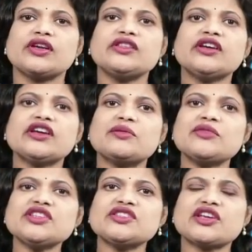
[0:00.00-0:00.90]
In the
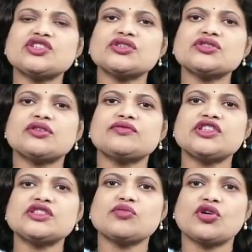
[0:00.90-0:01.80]
coming sections of
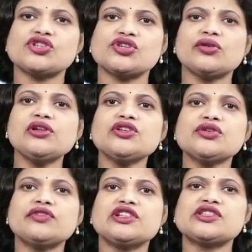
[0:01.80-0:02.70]
this module,
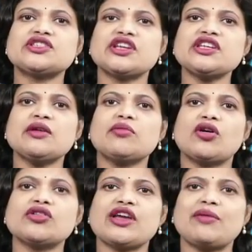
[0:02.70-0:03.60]
you will study
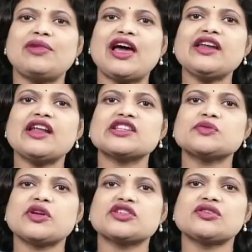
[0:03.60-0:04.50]
about applied
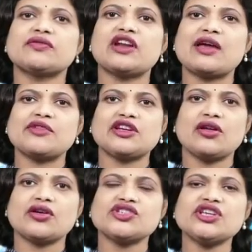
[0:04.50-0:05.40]
aspects of
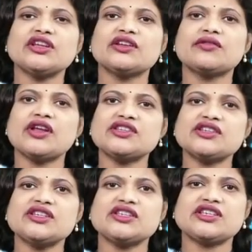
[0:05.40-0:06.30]
climatology in
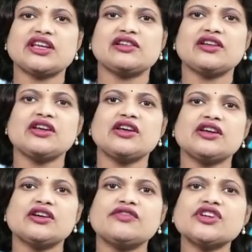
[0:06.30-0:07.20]
greater detail.
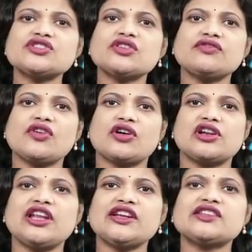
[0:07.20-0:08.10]
First of all,
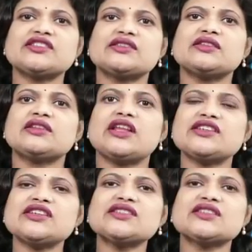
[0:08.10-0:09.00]

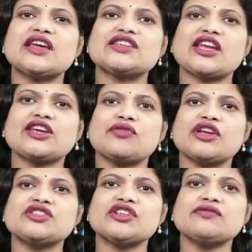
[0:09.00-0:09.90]
let us get
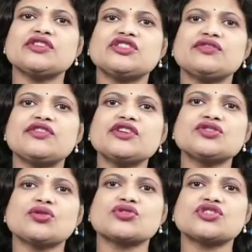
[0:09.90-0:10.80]
acquainted with
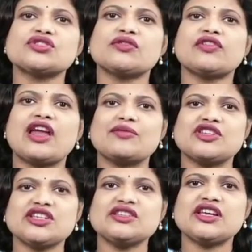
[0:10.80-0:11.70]
different sources of
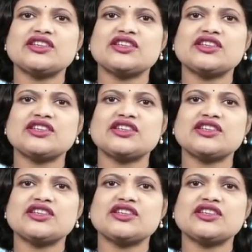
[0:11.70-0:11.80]
climatic